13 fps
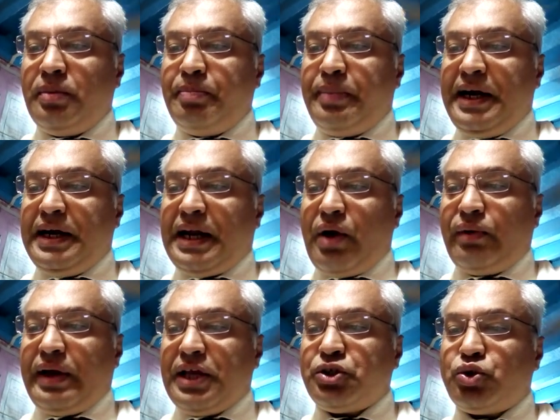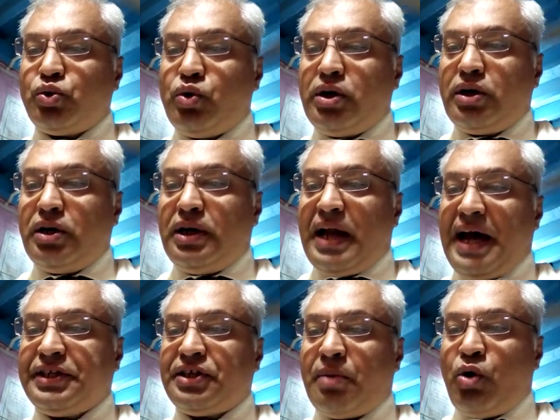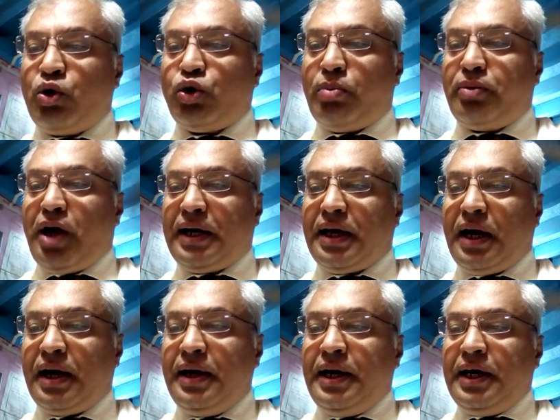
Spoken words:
Pen drive can store a large amount of data